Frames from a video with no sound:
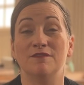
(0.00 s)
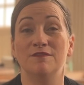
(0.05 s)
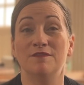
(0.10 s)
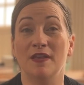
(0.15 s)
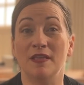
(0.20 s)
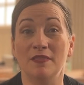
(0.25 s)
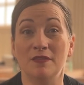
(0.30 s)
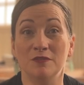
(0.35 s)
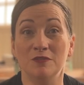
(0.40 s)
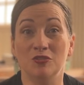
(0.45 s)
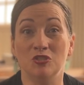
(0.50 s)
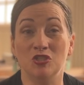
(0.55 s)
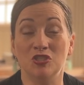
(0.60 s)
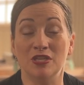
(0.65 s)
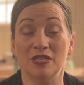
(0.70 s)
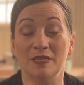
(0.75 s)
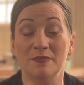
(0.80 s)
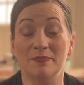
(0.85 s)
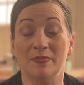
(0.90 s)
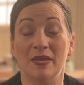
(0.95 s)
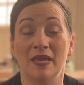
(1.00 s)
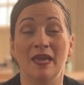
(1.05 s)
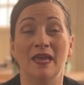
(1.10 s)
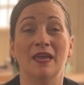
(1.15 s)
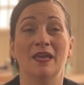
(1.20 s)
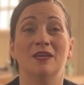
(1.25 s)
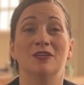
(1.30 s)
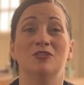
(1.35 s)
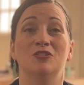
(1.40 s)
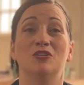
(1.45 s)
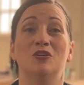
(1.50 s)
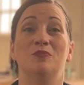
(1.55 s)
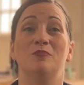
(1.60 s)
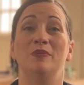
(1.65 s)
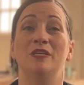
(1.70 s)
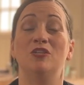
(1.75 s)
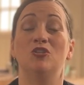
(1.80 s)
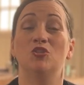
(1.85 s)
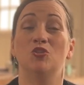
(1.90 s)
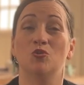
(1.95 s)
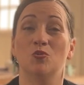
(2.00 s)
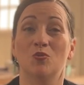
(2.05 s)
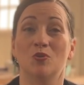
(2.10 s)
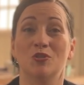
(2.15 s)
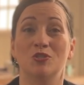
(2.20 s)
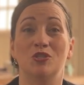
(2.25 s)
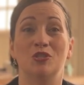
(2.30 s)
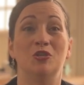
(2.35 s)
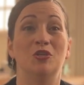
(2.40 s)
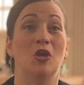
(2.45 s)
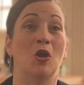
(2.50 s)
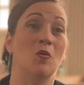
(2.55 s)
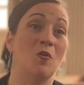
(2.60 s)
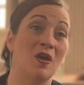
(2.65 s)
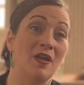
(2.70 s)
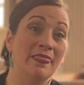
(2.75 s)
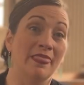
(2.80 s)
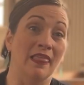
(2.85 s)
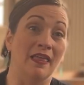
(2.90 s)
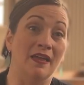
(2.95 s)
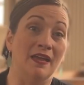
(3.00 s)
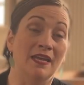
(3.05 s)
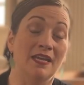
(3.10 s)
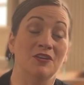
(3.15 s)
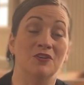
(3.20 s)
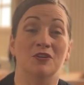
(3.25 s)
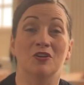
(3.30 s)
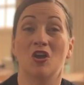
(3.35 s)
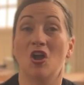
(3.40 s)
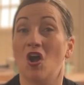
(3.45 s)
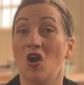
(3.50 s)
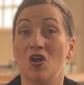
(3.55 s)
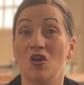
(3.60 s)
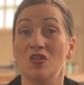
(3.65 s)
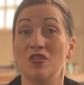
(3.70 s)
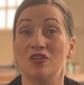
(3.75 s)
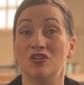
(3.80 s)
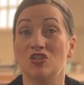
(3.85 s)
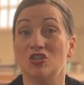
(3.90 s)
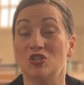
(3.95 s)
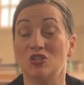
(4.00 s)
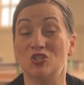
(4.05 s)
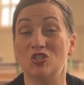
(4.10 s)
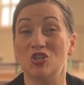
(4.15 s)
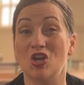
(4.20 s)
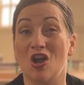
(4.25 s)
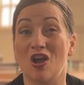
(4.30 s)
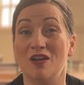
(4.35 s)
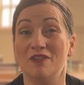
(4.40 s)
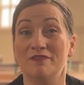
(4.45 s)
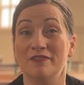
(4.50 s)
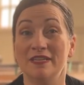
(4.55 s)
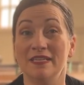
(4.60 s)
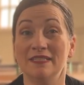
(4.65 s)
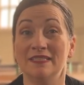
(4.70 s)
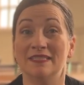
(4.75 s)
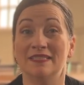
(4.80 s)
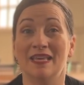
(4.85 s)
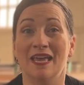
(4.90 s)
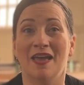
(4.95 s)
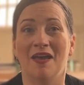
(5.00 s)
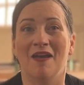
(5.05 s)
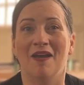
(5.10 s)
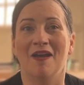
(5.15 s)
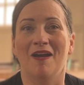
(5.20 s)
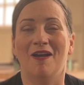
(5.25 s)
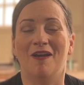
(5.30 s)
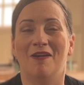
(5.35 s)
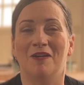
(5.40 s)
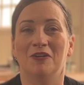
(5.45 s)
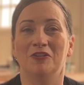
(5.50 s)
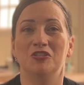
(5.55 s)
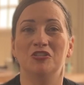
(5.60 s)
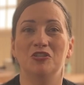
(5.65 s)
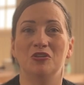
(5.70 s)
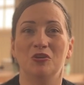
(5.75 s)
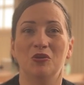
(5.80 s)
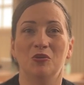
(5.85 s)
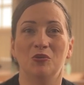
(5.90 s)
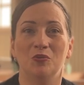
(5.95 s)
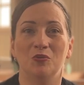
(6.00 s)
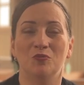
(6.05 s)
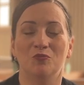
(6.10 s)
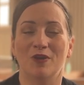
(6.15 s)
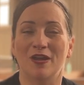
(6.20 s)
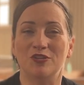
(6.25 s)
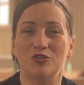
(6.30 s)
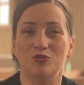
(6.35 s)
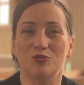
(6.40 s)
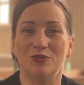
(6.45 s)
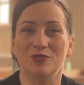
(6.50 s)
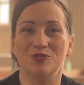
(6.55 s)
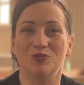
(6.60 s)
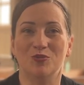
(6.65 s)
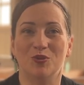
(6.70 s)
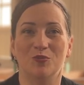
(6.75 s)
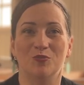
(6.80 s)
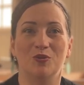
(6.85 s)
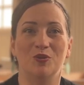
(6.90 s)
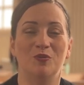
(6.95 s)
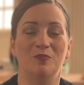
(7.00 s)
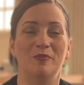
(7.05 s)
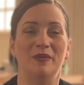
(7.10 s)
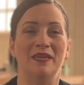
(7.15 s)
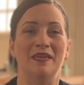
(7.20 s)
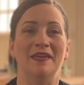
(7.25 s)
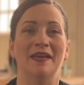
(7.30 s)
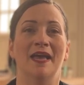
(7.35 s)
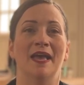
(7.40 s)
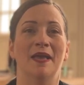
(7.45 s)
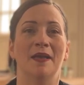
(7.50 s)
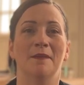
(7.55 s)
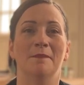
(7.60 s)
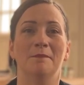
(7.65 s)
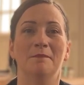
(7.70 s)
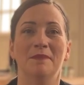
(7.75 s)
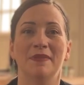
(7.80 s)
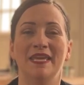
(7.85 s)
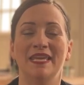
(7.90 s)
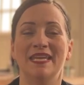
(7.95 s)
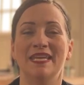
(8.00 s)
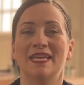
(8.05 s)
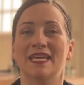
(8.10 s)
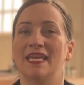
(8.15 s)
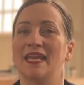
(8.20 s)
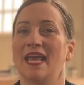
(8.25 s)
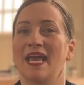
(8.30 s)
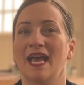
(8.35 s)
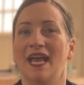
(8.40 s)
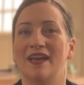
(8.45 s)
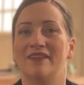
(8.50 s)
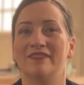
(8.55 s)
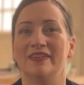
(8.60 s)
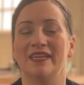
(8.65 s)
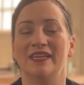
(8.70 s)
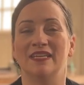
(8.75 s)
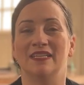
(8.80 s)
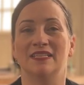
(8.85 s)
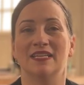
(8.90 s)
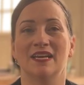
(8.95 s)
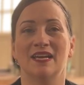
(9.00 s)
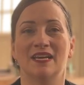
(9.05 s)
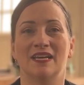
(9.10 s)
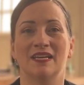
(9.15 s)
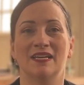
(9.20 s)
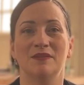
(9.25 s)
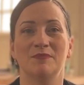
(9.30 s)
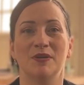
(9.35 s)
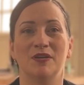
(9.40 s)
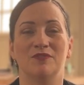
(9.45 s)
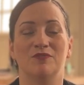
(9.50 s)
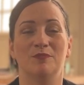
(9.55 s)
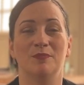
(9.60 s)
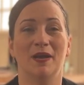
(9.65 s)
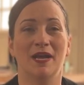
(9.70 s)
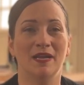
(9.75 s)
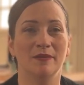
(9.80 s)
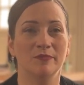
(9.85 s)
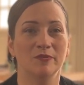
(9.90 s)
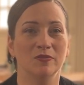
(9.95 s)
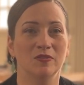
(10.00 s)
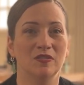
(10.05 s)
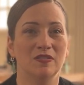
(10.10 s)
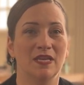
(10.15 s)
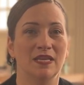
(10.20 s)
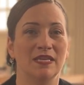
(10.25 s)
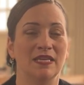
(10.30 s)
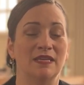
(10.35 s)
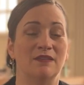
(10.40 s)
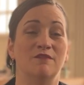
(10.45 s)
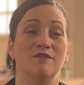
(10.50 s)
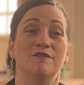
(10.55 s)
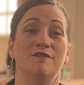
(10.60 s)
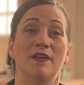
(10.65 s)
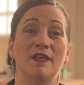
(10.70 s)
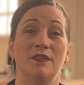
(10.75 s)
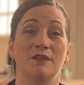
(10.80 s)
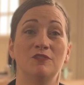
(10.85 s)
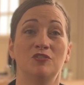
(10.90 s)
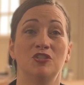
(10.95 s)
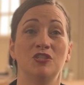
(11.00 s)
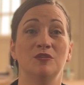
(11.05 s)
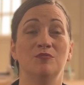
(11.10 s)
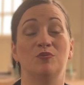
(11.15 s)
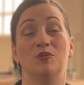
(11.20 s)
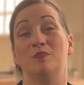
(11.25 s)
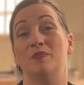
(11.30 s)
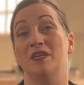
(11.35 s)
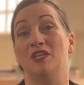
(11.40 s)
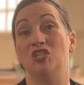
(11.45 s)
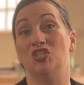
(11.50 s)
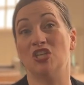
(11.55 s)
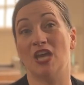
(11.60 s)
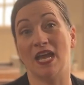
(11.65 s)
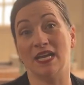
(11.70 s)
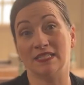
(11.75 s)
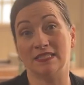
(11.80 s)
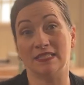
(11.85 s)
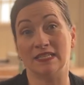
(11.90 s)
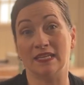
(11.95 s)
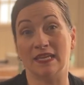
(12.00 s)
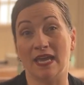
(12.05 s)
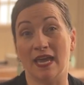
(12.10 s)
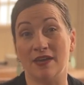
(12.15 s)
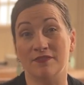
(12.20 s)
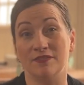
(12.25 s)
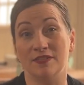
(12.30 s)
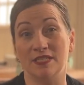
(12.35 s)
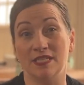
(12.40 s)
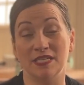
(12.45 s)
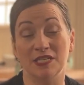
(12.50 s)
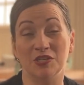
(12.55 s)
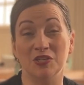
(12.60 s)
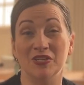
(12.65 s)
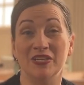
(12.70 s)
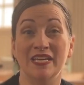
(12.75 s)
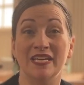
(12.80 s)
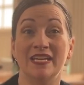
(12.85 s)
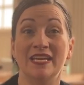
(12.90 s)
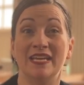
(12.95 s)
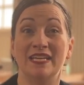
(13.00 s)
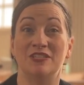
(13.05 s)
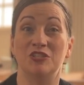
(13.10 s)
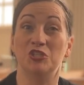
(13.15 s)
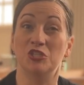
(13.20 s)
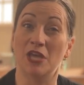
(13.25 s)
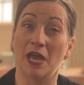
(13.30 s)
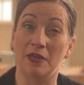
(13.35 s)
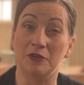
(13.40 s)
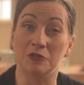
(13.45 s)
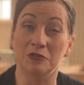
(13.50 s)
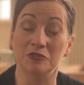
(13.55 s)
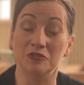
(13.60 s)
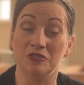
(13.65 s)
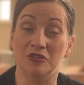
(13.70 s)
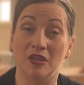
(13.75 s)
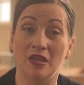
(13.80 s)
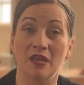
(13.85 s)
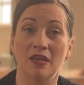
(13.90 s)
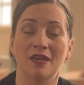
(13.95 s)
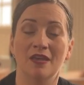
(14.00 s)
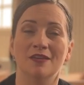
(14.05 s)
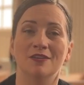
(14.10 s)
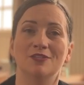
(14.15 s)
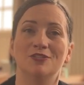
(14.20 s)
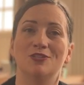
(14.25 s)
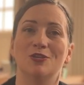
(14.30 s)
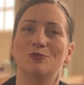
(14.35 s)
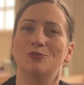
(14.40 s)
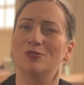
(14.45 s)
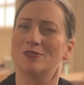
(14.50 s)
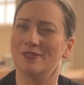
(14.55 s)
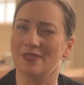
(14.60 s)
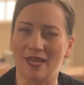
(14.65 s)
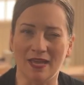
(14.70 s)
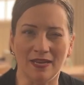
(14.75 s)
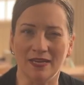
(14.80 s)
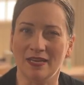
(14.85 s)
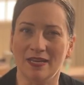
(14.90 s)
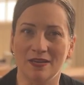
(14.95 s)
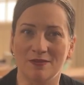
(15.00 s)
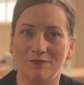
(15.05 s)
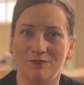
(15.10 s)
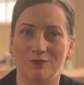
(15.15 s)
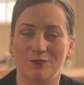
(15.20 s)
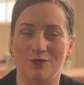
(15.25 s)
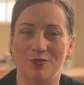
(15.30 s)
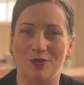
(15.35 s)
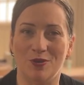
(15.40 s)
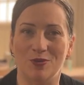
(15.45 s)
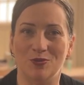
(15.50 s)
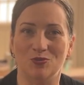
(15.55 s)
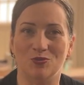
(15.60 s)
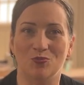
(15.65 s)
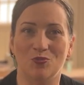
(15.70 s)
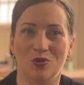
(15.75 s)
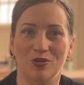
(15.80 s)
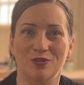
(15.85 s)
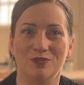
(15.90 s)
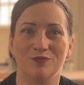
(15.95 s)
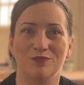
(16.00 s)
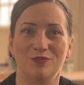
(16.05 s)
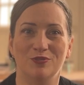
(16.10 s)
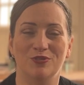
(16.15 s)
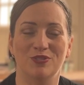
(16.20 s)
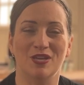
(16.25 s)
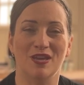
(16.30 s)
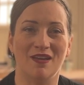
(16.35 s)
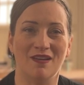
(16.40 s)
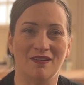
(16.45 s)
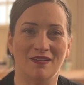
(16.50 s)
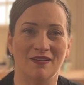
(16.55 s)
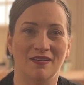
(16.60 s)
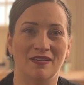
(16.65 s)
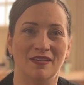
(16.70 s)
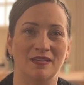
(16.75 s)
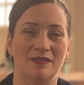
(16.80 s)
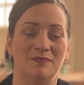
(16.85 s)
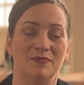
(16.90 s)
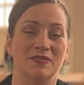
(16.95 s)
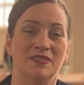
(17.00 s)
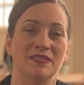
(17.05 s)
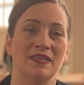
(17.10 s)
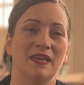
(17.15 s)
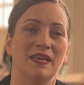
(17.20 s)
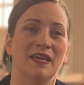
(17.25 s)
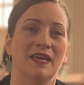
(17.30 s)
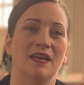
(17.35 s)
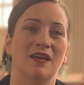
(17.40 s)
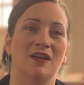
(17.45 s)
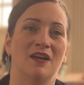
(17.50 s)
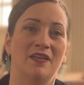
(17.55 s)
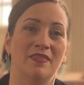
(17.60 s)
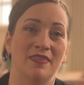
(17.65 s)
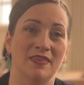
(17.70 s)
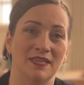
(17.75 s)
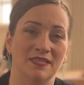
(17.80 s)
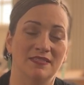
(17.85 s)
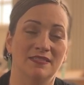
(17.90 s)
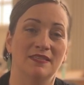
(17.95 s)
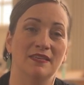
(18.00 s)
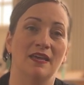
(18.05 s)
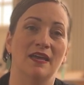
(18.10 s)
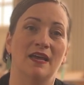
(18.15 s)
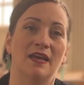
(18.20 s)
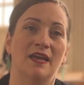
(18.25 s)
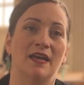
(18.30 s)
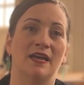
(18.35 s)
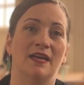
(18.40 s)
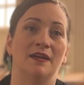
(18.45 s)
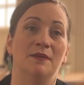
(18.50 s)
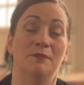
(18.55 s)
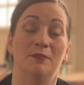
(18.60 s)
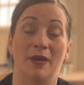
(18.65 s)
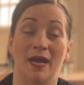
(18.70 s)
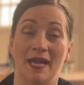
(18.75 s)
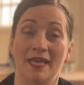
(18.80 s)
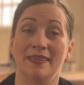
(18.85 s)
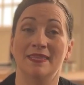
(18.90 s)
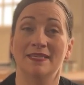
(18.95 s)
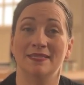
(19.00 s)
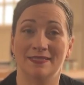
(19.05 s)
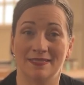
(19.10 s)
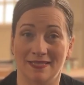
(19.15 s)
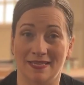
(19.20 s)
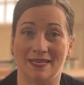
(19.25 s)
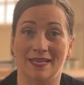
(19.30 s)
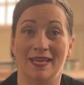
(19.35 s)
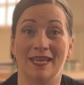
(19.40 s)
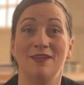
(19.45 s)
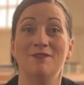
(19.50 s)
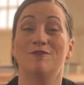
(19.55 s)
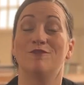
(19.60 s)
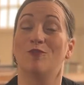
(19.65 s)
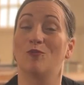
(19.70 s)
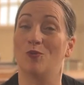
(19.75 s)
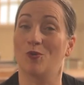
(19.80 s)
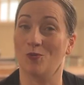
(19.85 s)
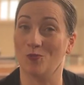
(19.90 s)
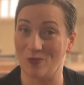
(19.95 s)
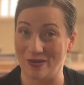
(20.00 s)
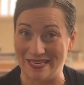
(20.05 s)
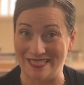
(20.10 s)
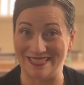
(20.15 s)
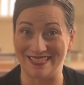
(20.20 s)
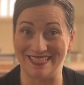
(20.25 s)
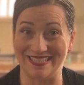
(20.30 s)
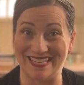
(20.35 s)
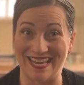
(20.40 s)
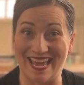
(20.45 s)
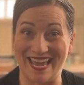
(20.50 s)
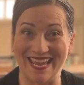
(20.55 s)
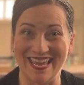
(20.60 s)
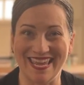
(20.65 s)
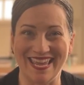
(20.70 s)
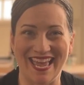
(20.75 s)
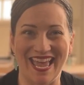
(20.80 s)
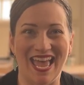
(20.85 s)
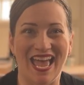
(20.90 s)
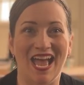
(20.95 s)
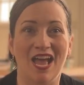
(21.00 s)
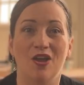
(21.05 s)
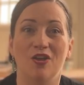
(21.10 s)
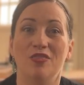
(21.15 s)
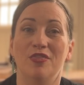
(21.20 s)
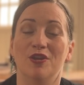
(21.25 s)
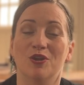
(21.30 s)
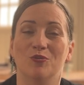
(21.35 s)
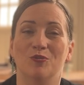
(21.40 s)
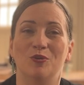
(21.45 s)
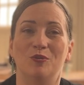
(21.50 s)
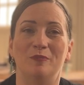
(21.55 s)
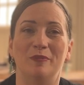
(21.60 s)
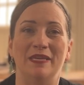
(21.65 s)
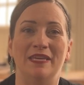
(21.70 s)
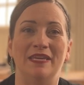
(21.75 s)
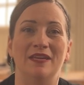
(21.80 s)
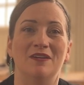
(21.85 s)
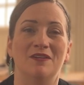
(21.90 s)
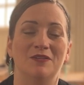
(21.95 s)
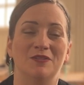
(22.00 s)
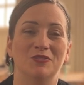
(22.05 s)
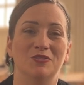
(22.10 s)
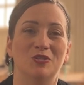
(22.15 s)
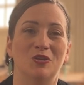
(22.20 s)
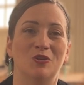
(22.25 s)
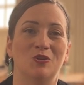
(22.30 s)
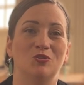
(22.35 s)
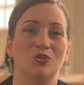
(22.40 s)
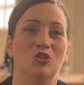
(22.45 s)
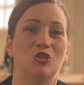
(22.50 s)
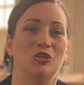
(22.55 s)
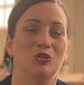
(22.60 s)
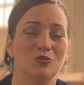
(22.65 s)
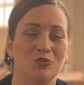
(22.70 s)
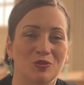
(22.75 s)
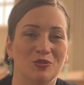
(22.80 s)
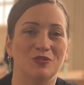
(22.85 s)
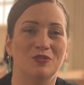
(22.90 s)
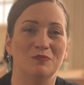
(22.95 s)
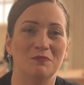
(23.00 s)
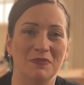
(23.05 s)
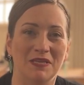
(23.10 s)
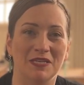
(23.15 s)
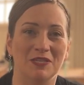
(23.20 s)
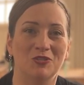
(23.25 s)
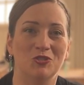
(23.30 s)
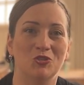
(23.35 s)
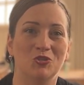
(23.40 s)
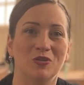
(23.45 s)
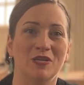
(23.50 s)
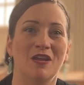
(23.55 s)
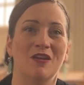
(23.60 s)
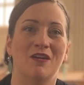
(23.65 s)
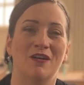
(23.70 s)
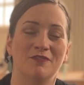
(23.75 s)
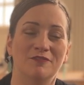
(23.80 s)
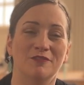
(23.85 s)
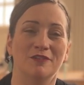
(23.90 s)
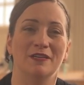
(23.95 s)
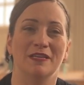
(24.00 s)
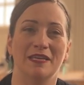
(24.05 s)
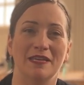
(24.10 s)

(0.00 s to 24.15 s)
fellowship. So be sure to go online or call the church office. Our two restaurants where we'll be meeting and having time of Bible study and fellowship will be Jackson Cafeteria and Cheddar's. So sign up for those wonderful times by this Sunday for Wednesday. There will be also children's ministry offered